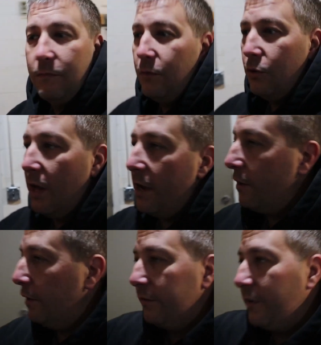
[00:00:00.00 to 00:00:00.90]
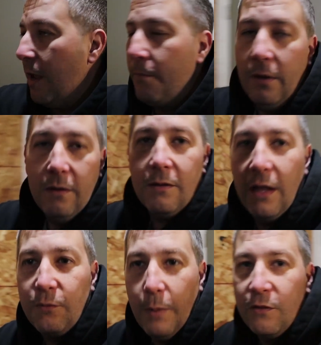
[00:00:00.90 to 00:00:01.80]
You're not going to escape it.
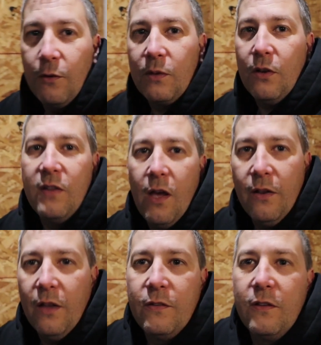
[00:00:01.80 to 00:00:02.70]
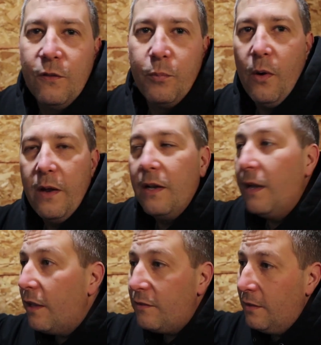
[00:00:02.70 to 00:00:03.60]
That's basically what they're telling us at this point, and
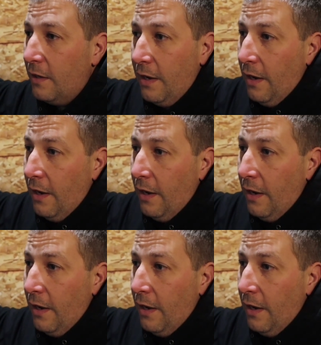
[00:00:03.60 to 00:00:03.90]
that's